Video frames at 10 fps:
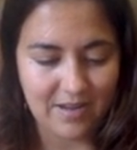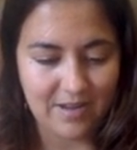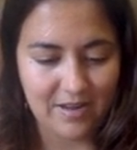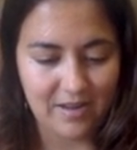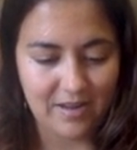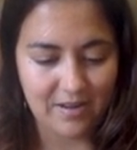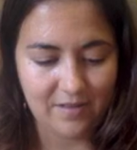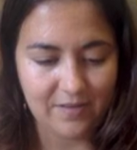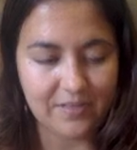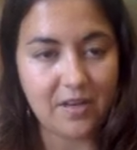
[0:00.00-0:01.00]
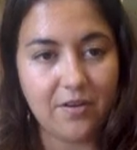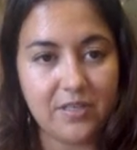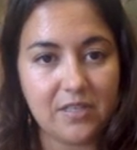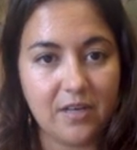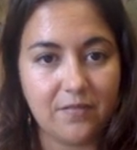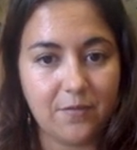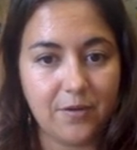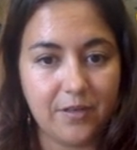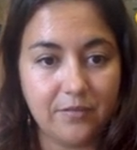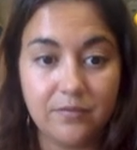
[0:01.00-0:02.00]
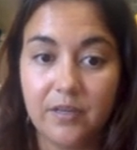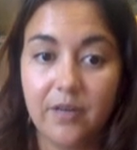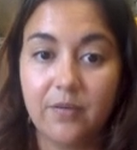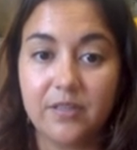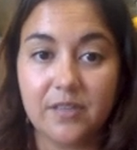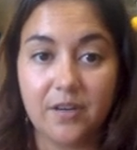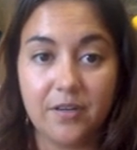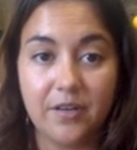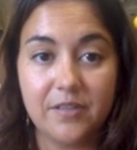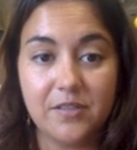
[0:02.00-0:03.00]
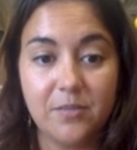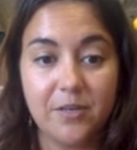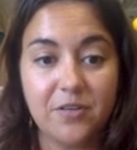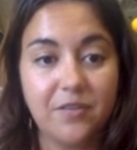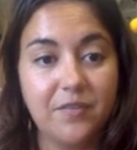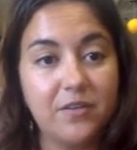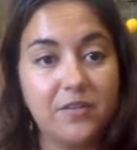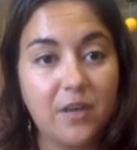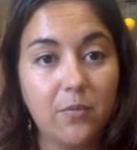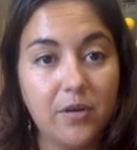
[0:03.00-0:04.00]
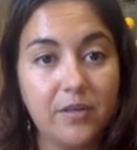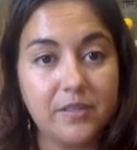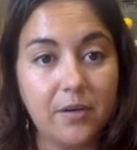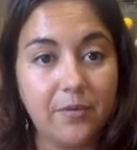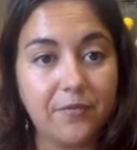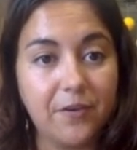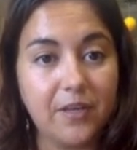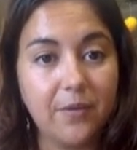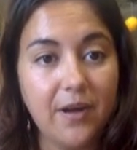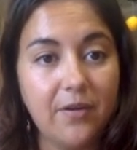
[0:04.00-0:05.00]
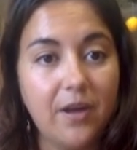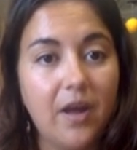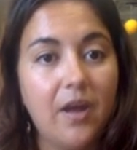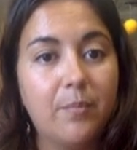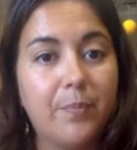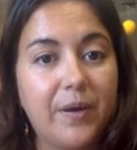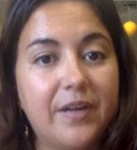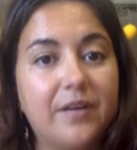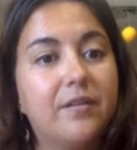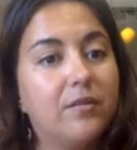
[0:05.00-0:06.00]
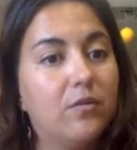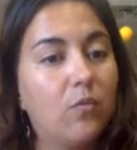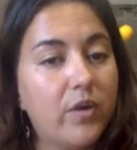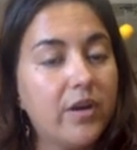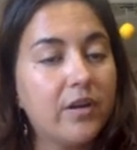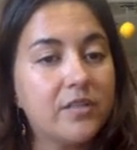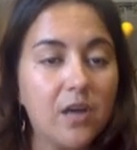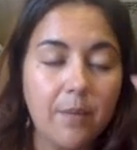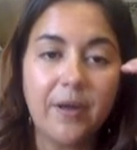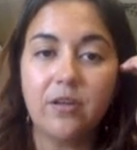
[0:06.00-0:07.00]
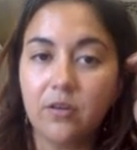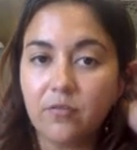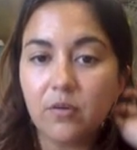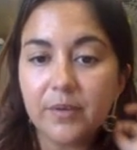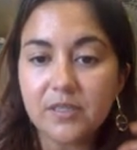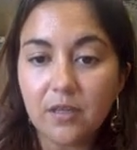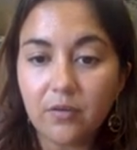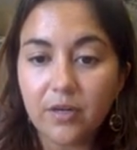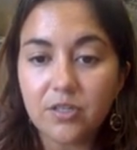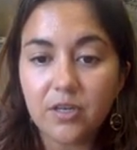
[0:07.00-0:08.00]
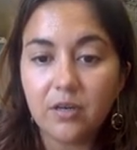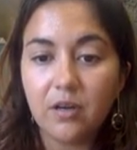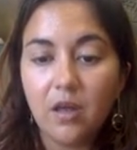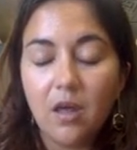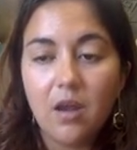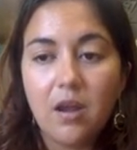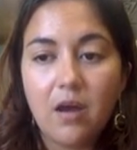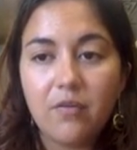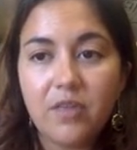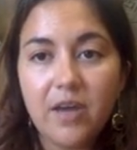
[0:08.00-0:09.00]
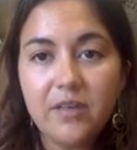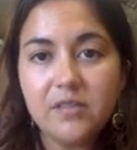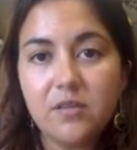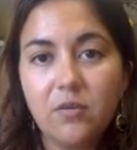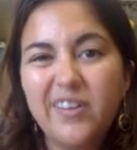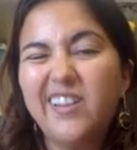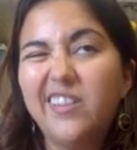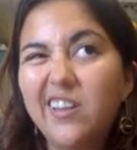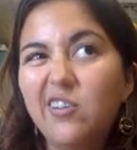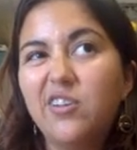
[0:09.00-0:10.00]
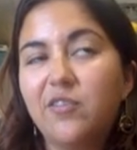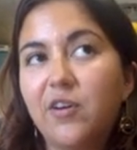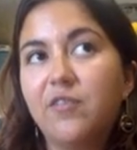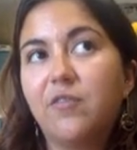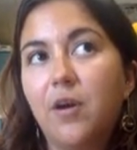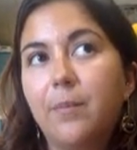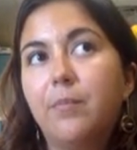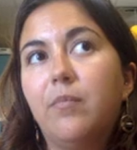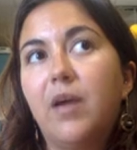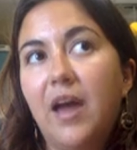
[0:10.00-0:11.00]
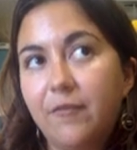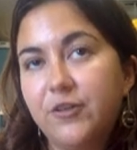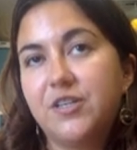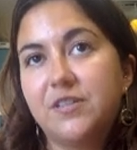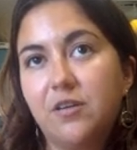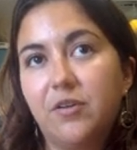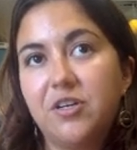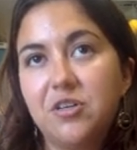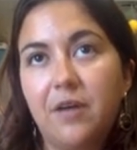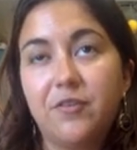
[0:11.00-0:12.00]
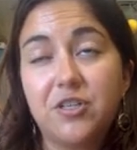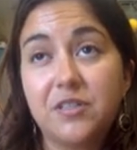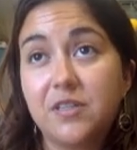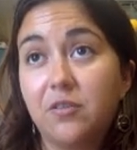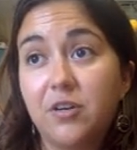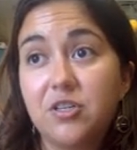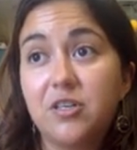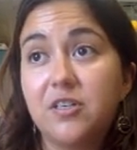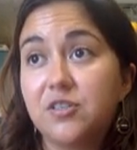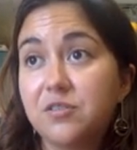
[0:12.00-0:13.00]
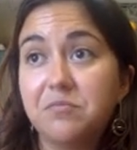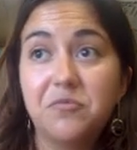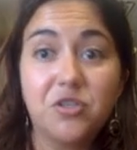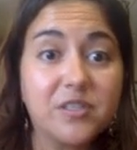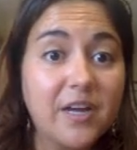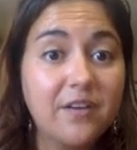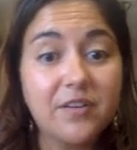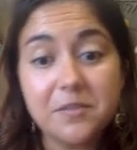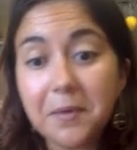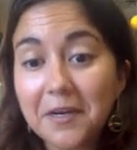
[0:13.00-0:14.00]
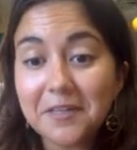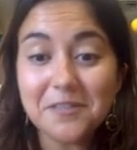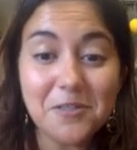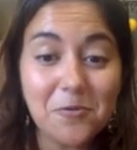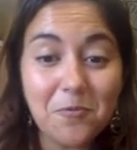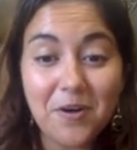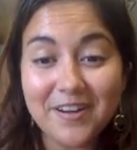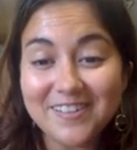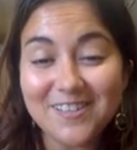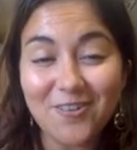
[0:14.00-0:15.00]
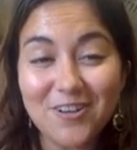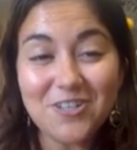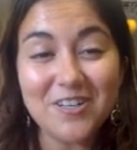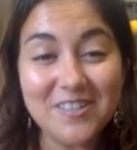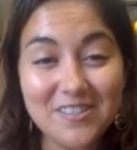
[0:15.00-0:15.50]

I have a scary slide for you. I don't want to scare you guys too much or even use that word because I don't want to freak you out, but we are going to talk about uniform acceleration. Now, that is only a little different from average acceleration. Average acceleration is just kind of explaining to you what acceleration is.